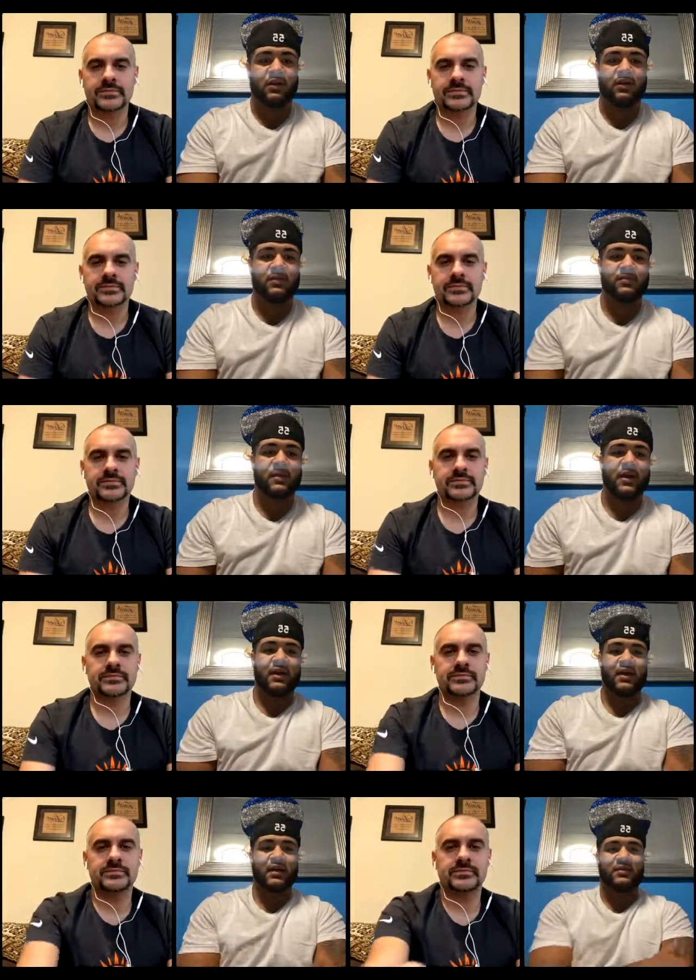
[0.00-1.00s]
Speaker 1: you know, it's been
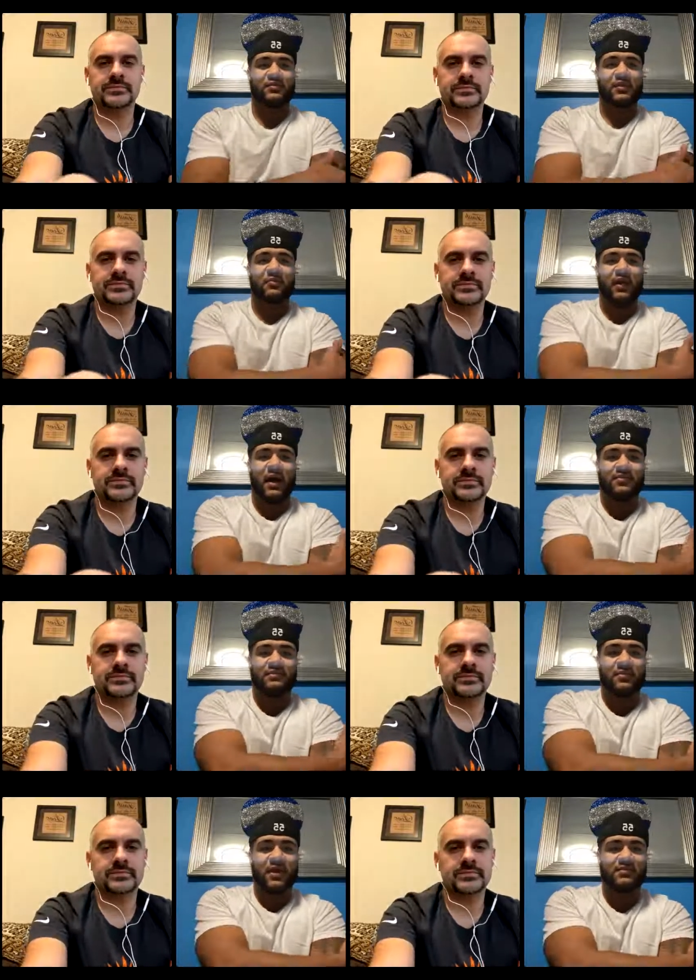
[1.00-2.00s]
a it's been a
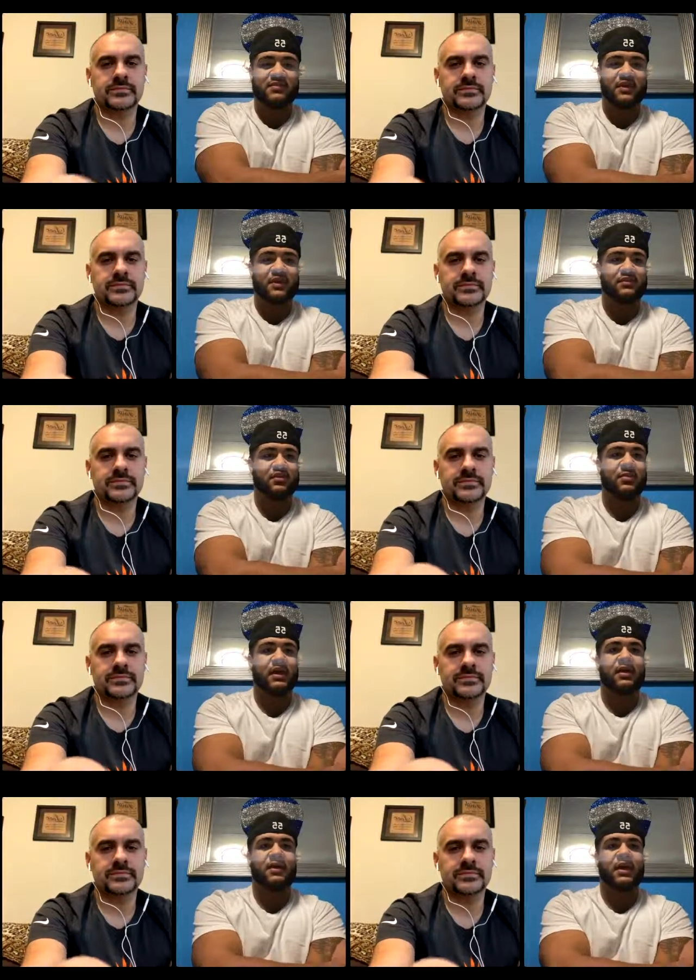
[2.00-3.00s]
blast the past two years just
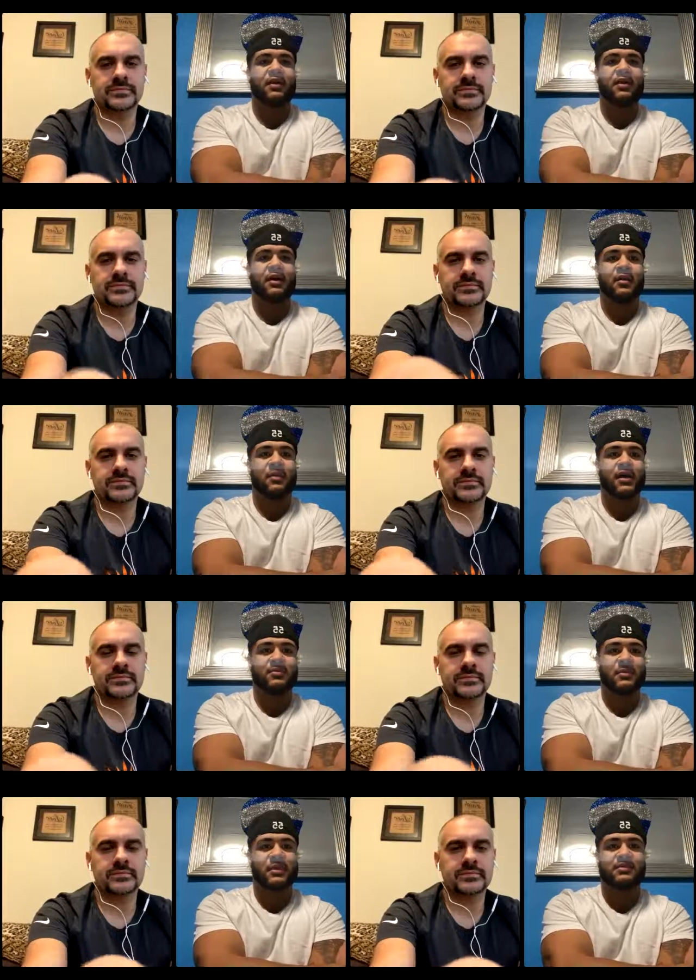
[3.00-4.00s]
playing there and uh, my
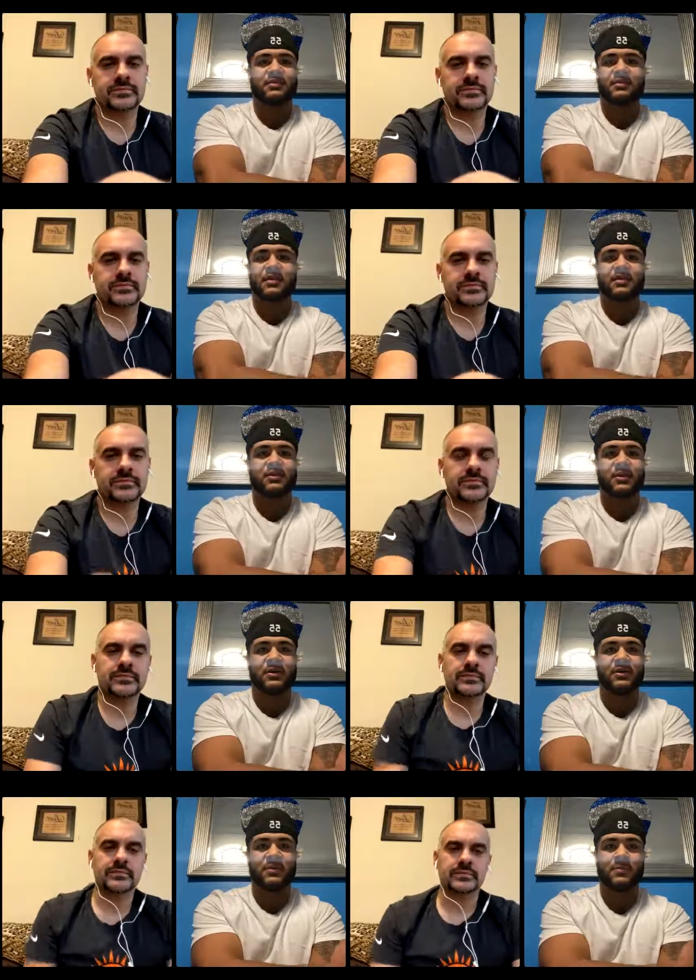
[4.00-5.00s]
experiences in
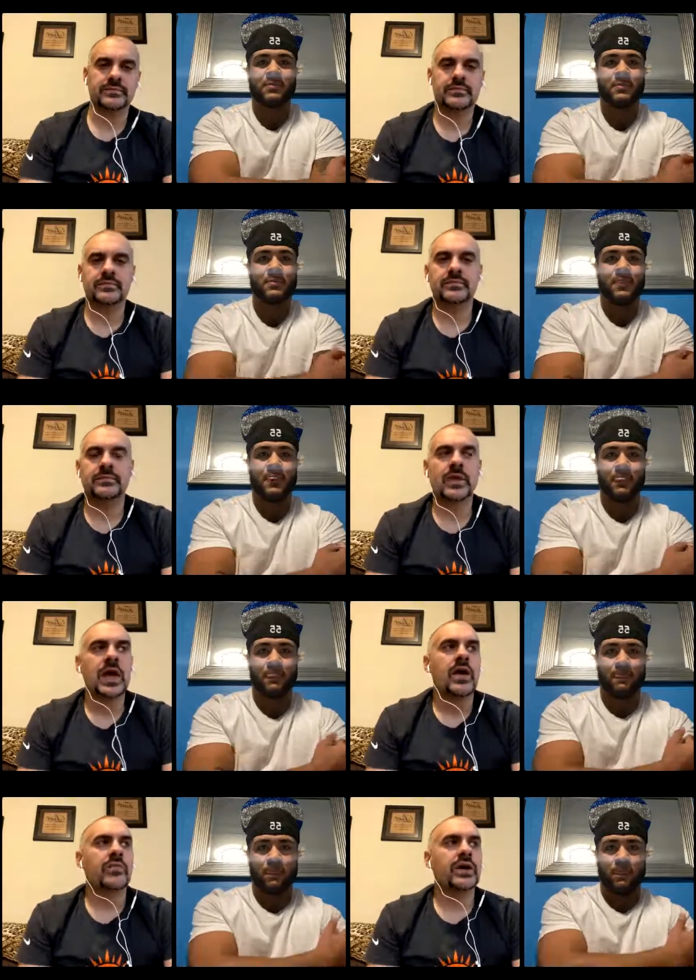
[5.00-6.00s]
Arizona.
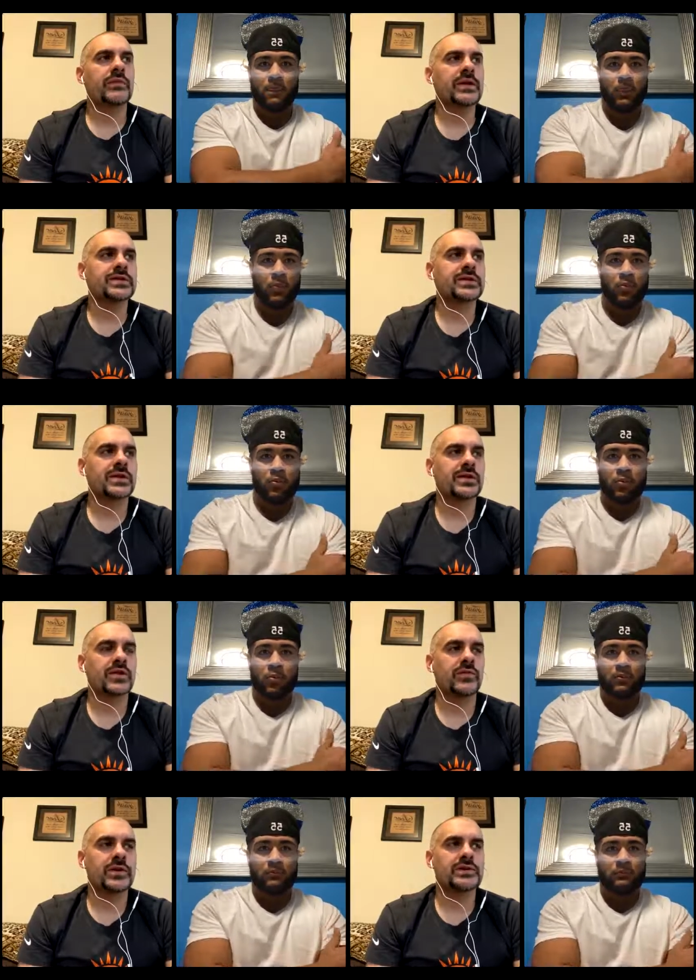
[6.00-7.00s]
Speaker 2: Bring me into your
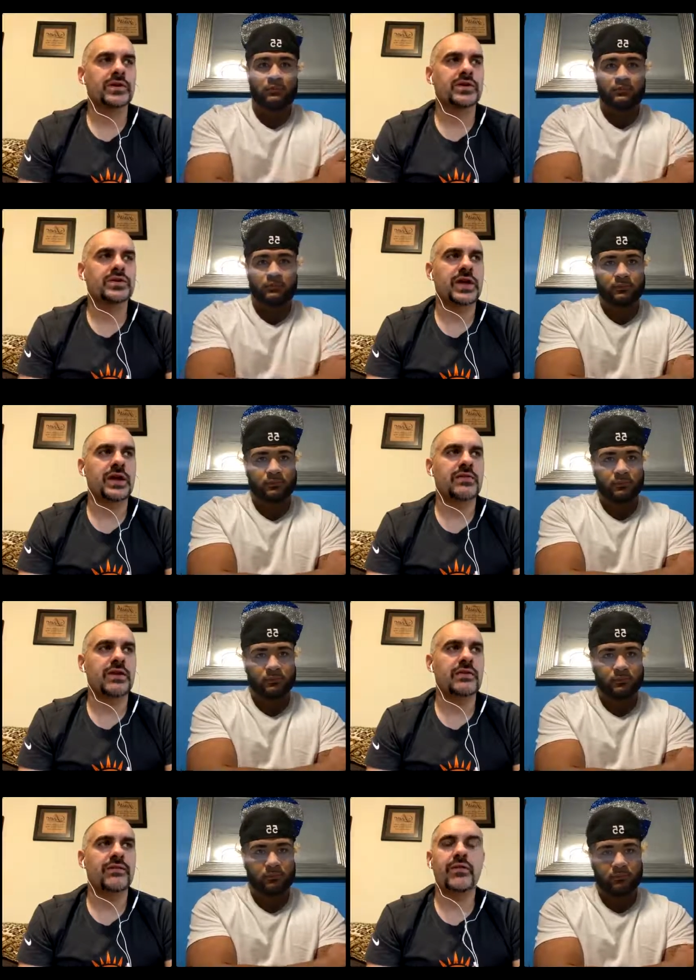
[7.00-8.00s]
research and
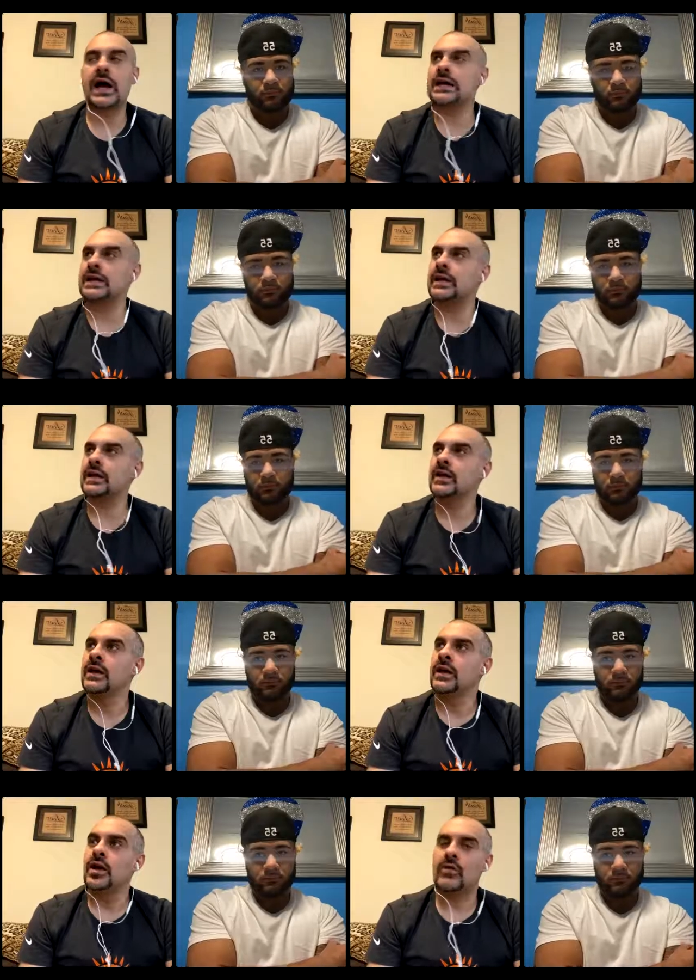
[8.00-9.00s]
and finding
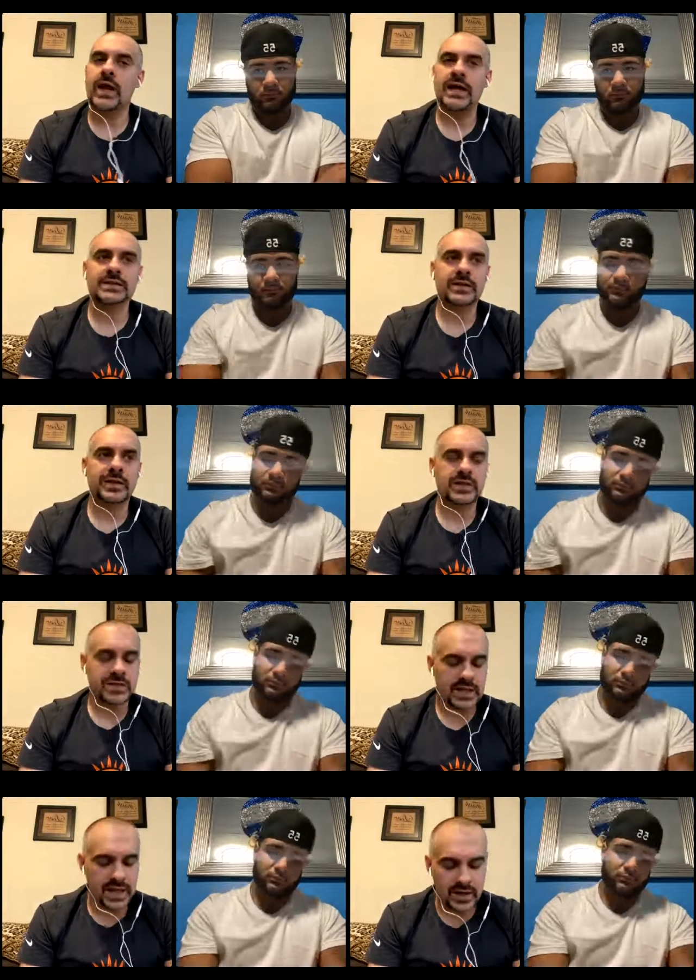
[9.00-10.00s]
Horizon, like you
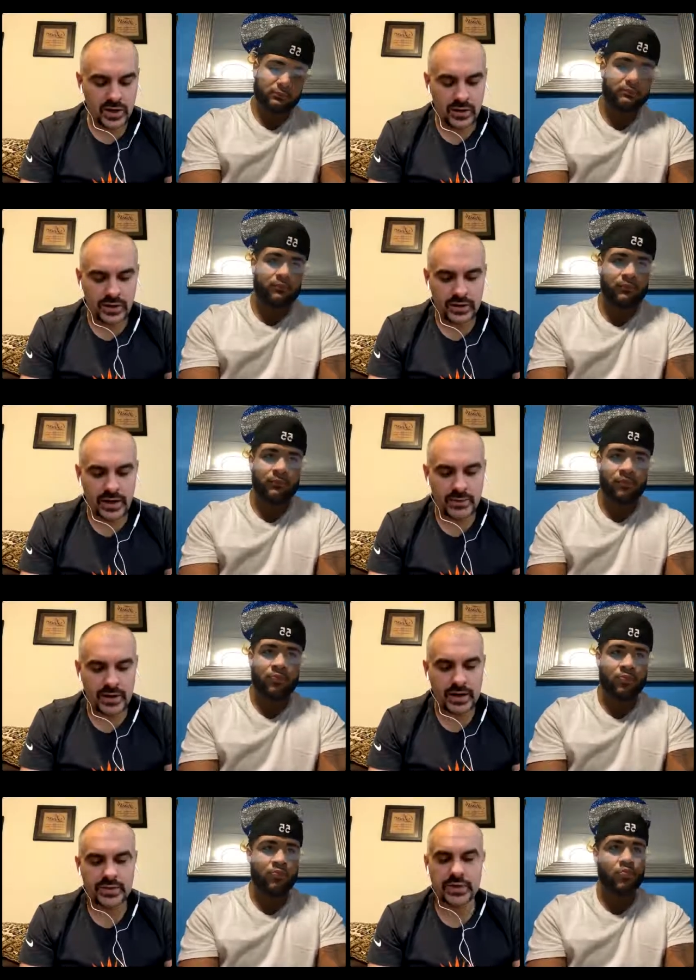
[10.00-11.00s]
said, not knowing a lot about
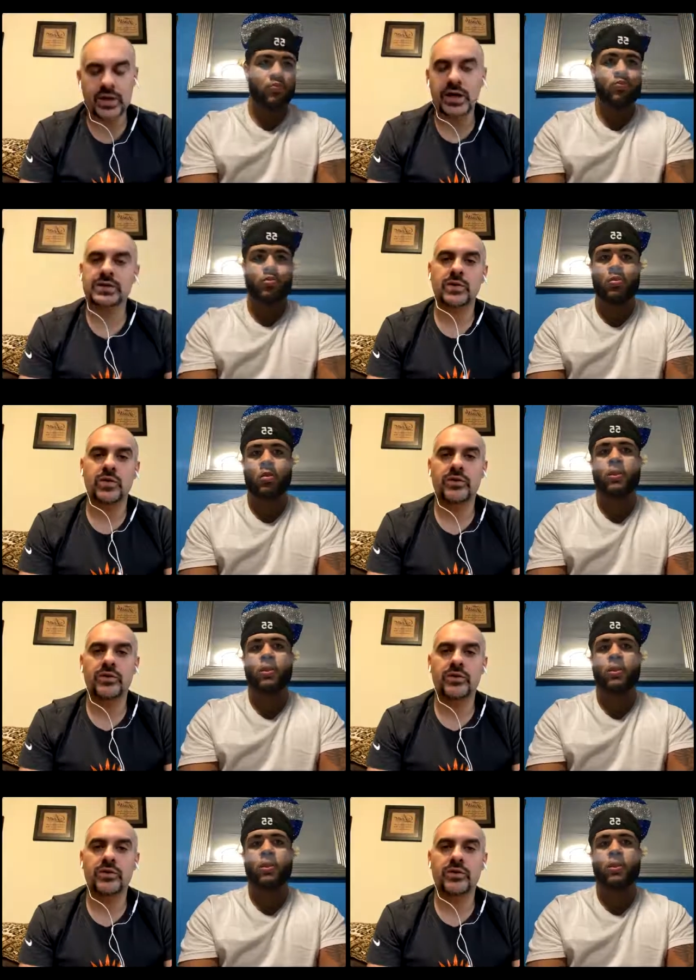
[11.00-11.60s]
Arizona high school